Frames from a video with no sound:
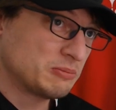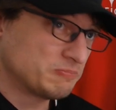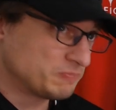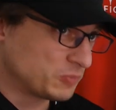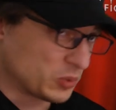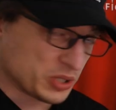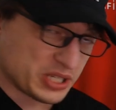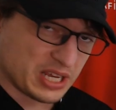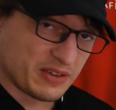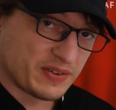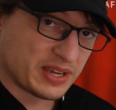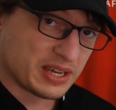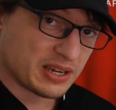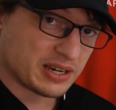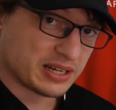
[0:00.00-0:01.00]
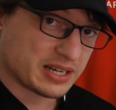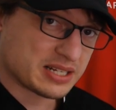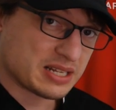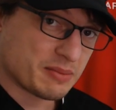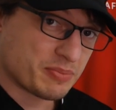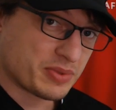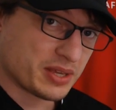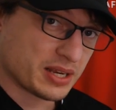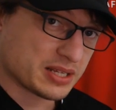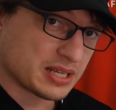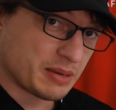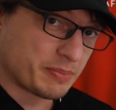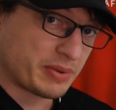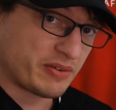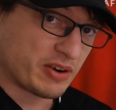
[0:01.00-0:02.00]
we'll see if he can kind of step things
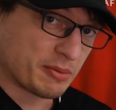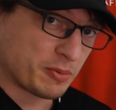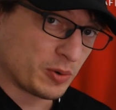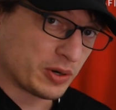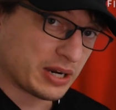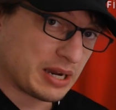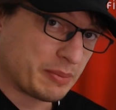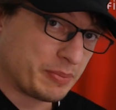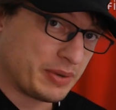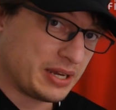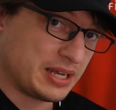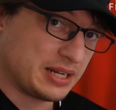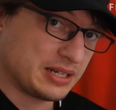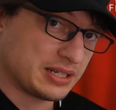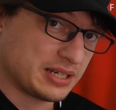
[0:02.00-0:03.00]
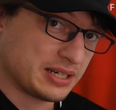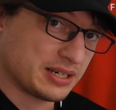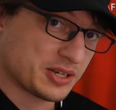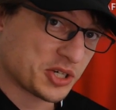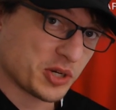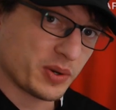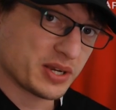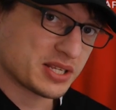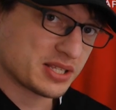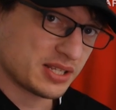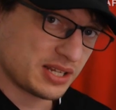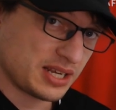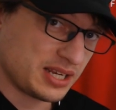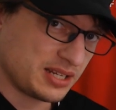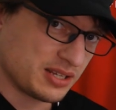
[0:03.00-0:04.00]
up at Rugby World Cup and uh, show us
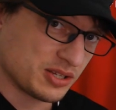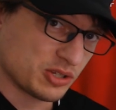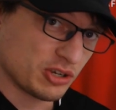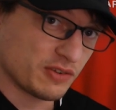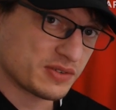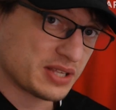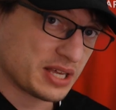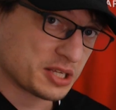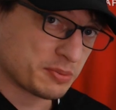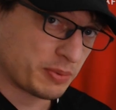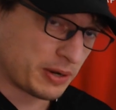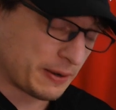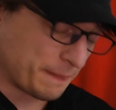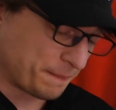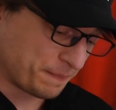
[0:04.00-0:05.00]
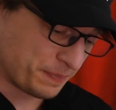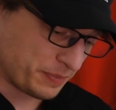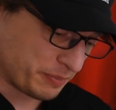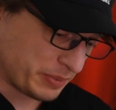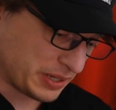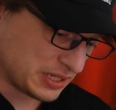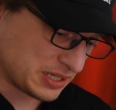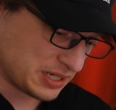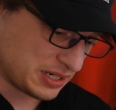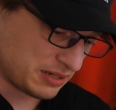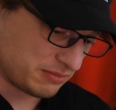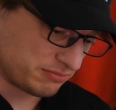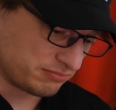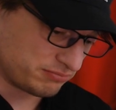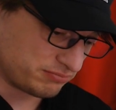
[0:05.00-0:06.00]
that he deserves that spot. But,
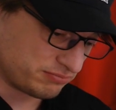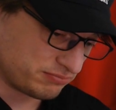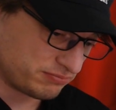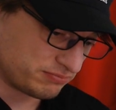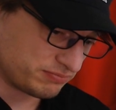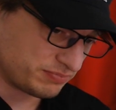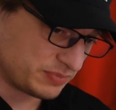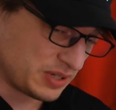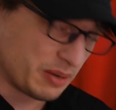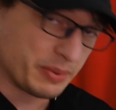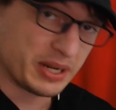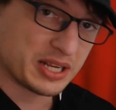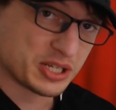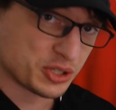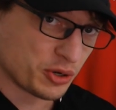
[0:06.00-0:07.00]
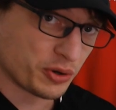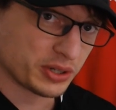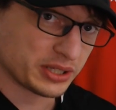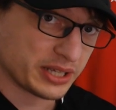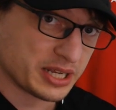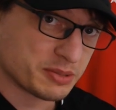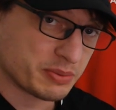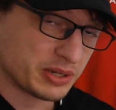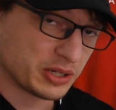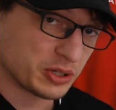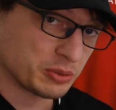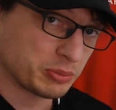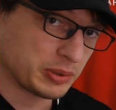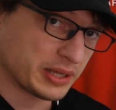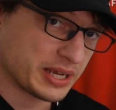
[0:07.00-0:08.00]
um, yeah, I mean, historically he's been a
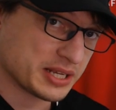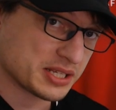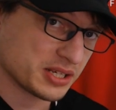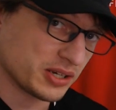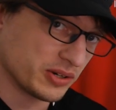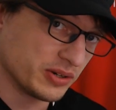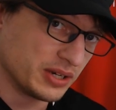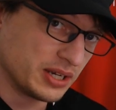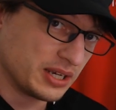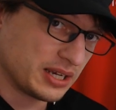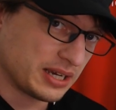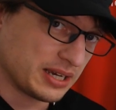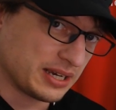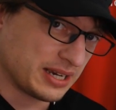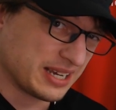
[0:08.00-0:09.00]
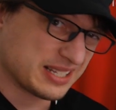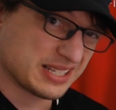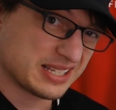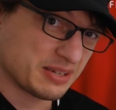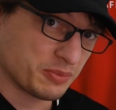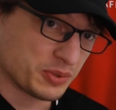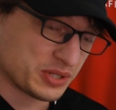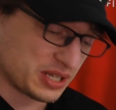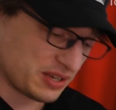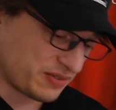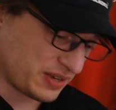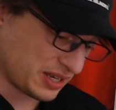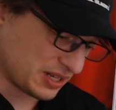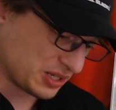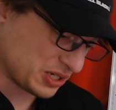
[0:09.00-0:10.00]
good player, so uh, as I said, we'll see if
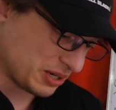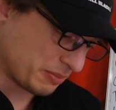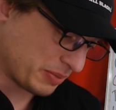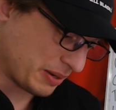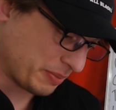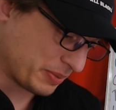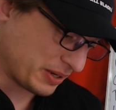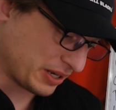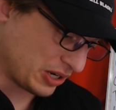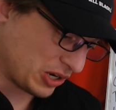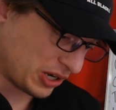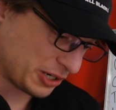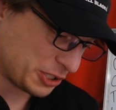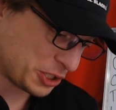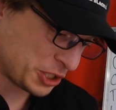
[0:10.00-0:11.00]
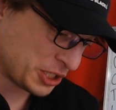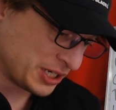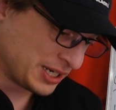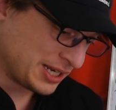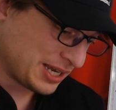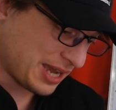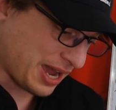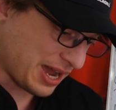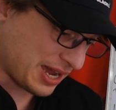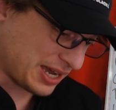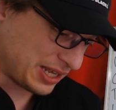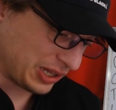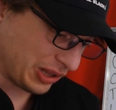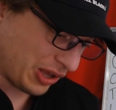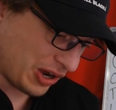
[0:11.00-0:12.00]
he can jump up a notch.
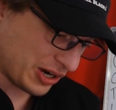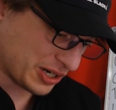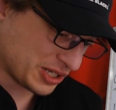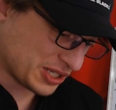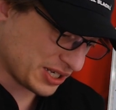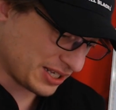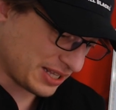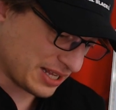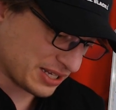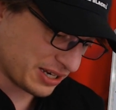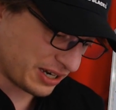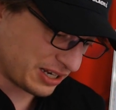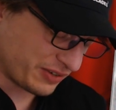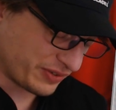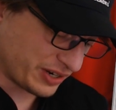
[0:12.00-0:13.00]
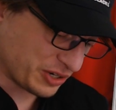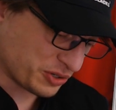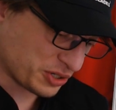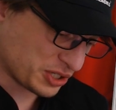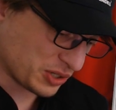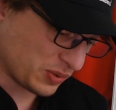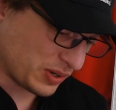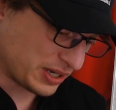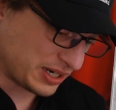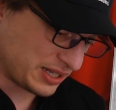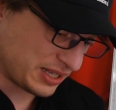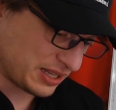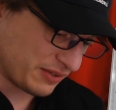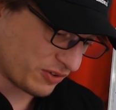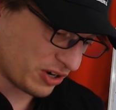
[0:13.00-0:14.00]
Uh, locks, and that's kind of an interesting one in
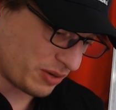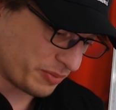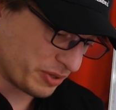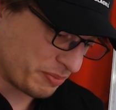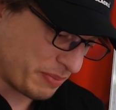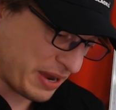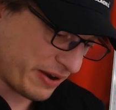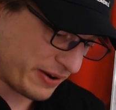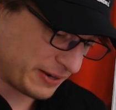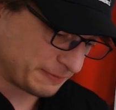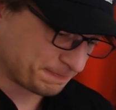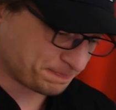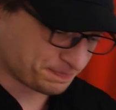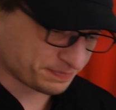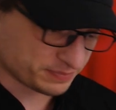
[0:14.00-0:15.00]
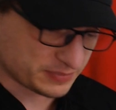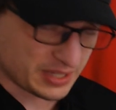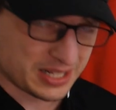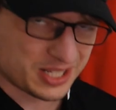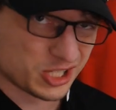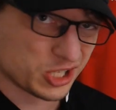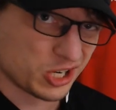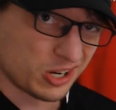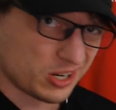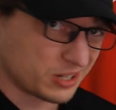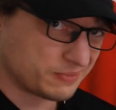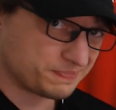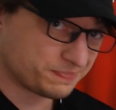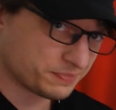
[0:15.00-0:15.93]
that they've gone with Barrett, that's Scott,